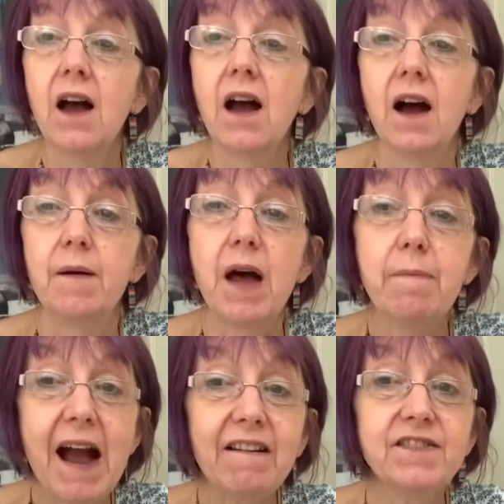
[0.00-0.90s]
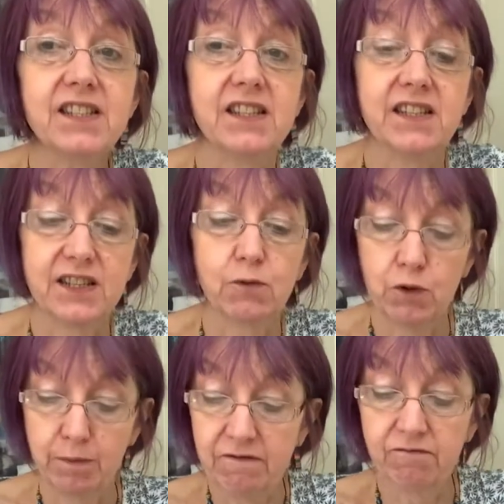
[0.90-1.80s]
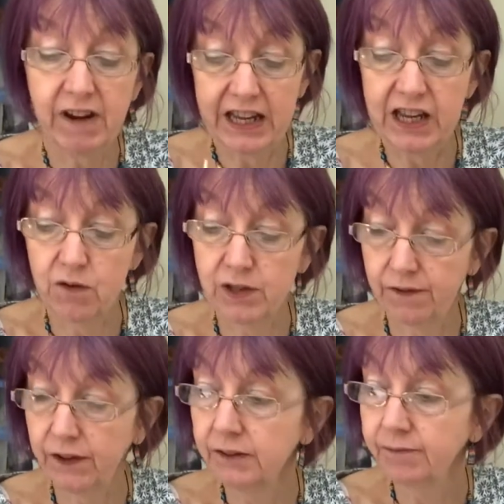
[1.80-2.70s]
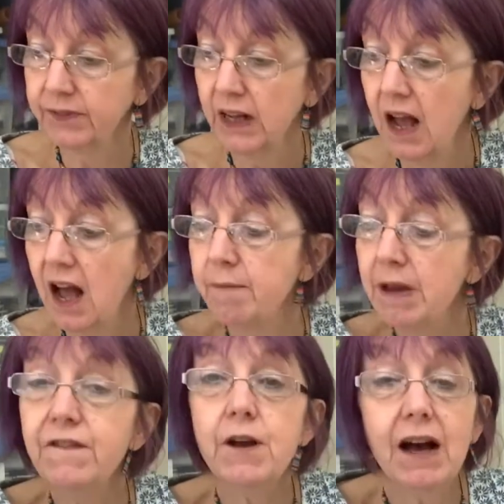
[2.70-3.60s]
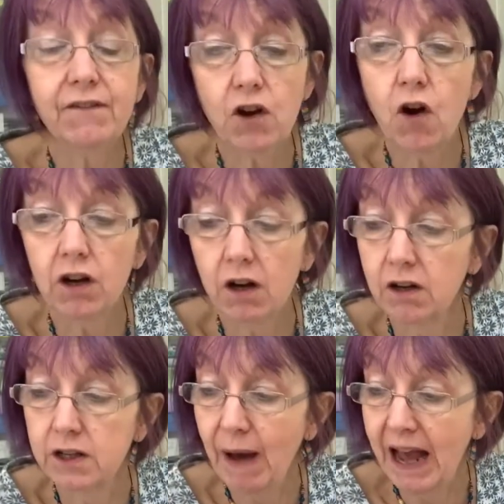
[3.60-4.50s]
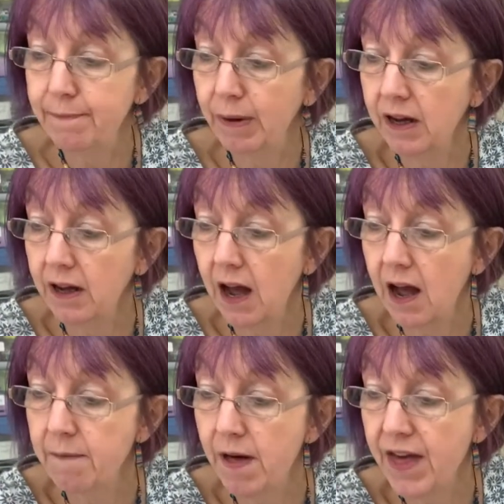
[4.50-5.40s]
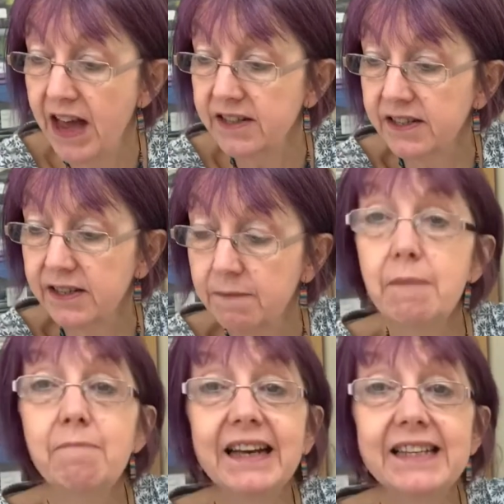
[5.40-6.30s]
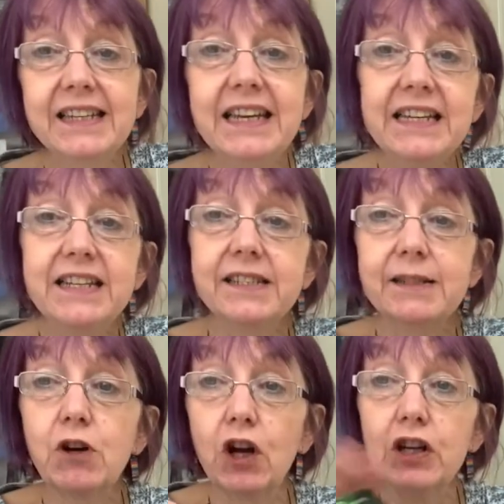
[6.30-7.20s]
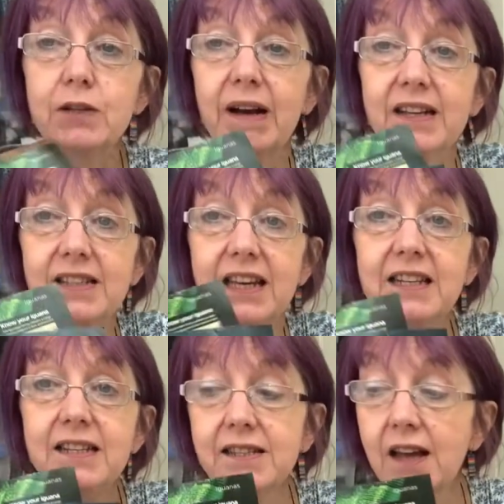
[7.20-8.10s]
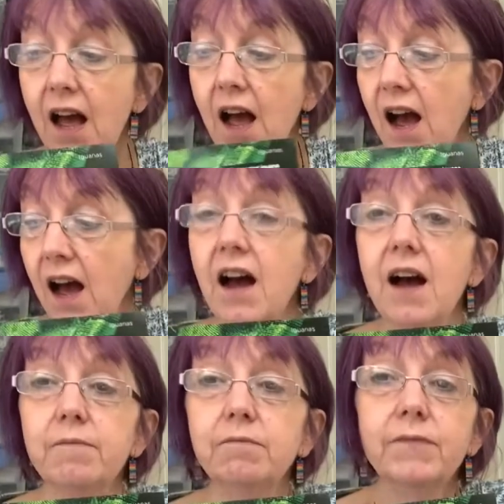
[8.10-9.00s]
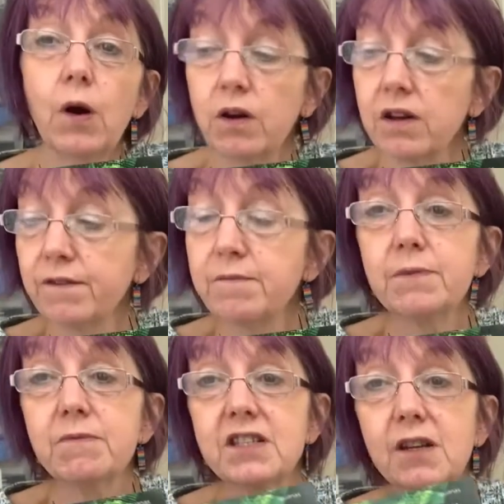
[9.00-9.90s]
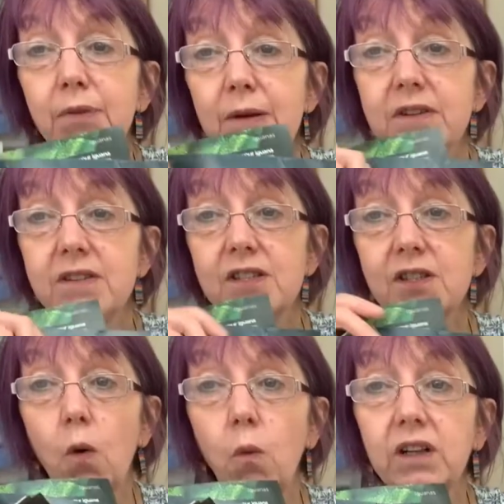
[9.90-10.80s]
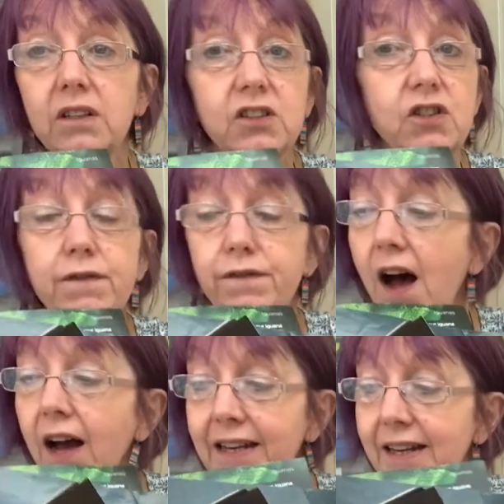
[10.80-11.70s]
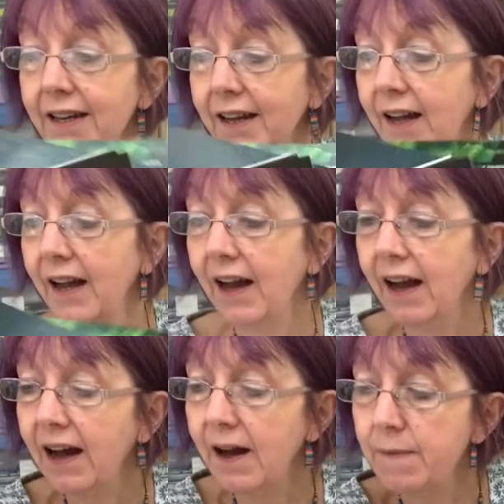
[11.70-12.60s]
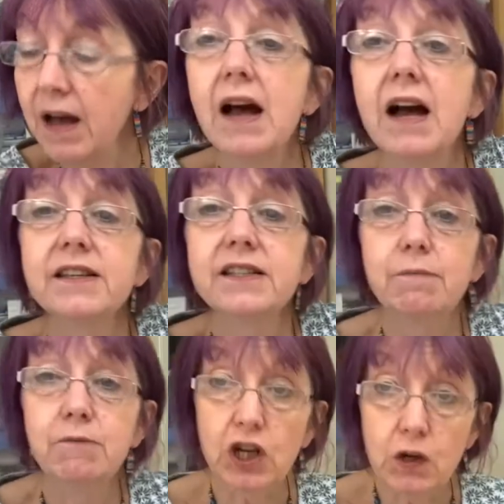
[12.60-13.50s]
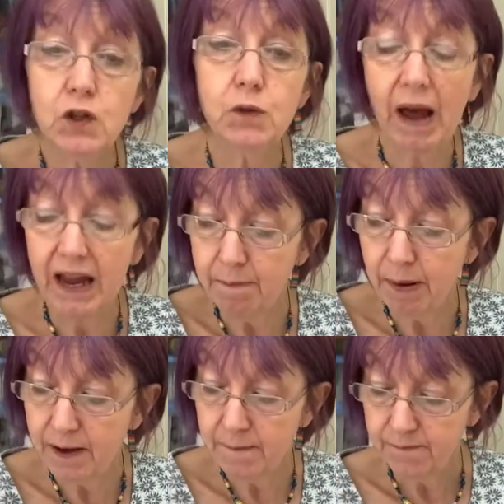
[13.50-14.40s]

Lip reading: A pair of scissors would be really useful. If you haven't got coloured paper, then some magazines, some coloured magazines from some supplements will do fine. Some newspaper.